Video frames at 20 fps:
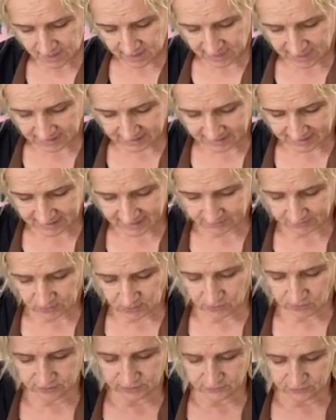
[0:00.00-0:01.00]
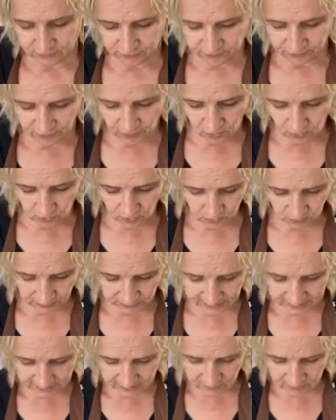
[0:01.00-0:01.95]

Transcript: And then I'm going to fold it